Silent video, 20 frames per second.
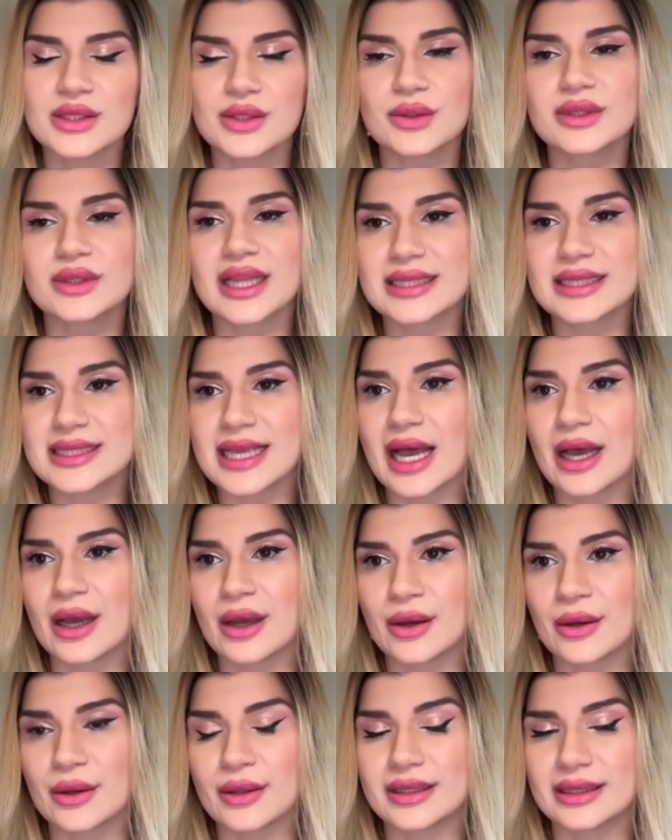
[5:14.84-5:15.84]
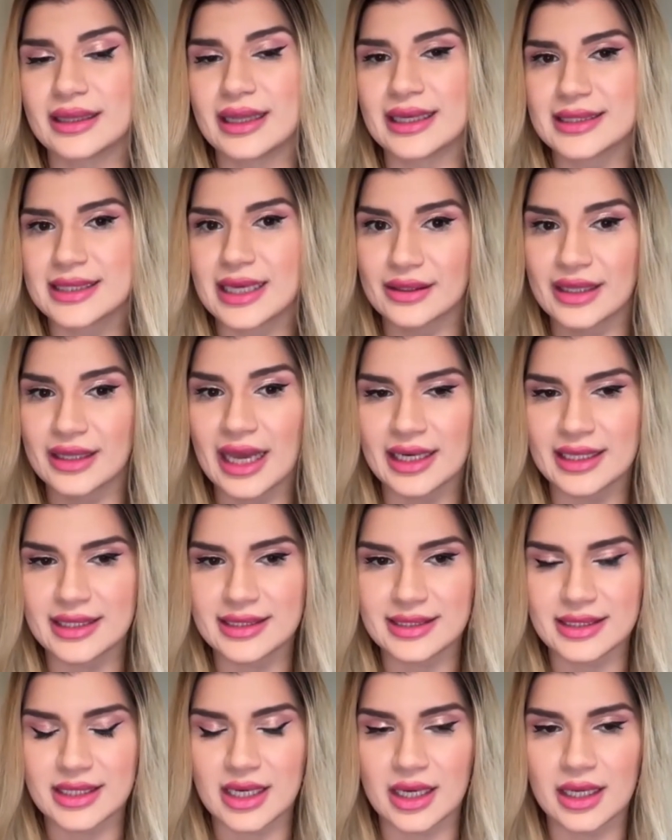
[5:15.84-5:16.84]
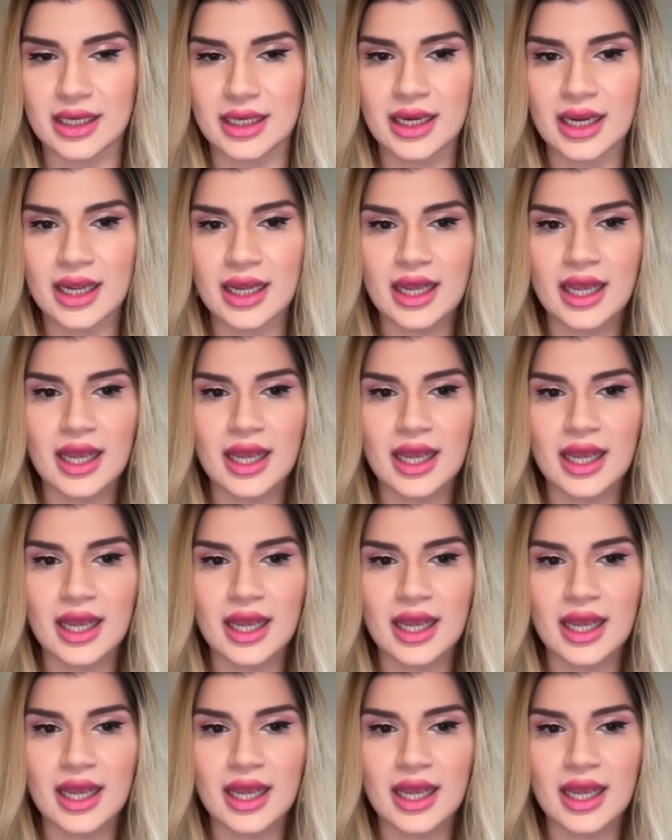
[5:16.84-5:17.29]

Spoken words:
So that's how that is done.